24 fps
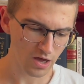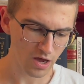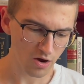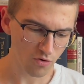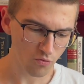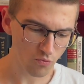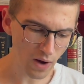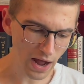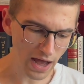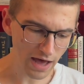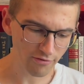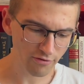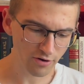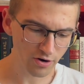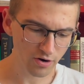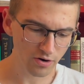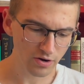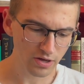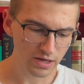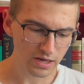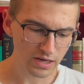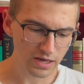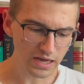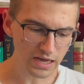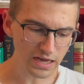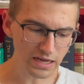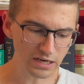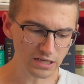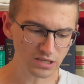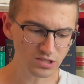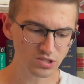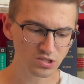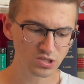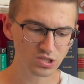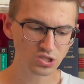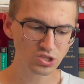Rather, it
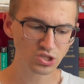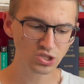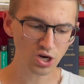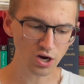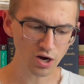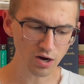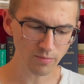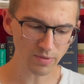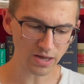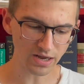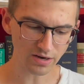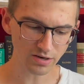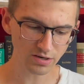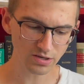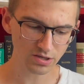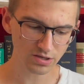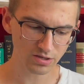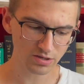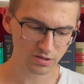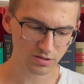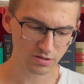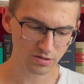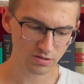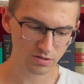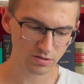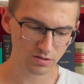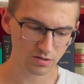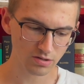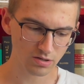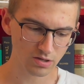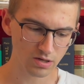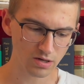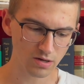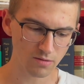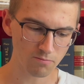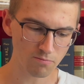is determined
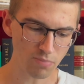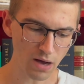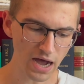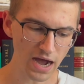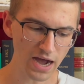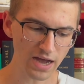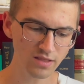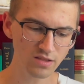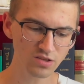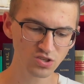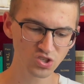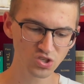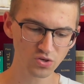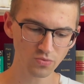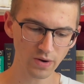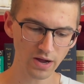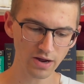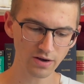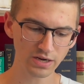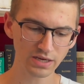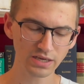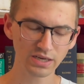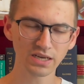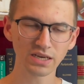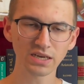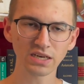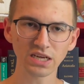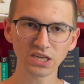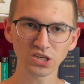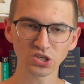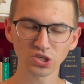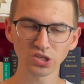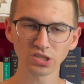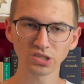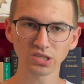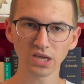by the surrounding
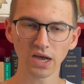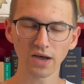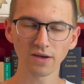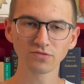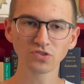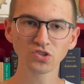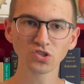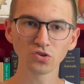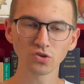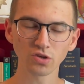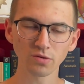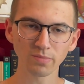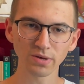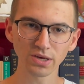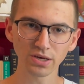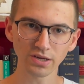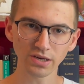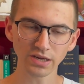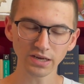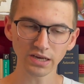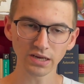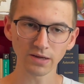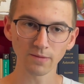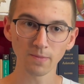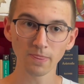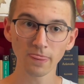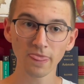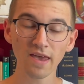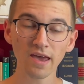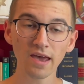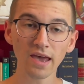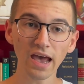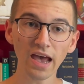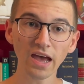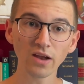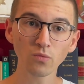conditions of suitability.
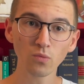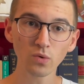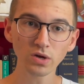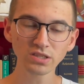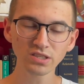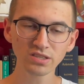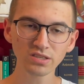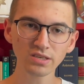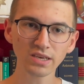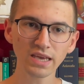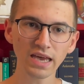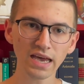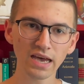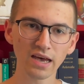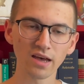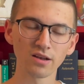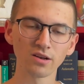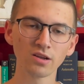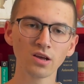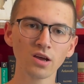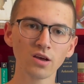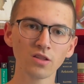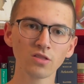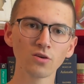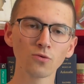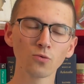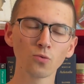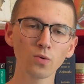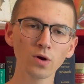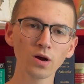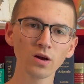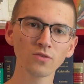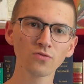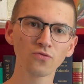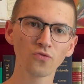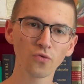And once again, the
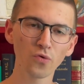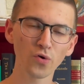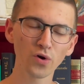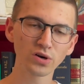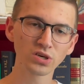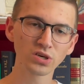word for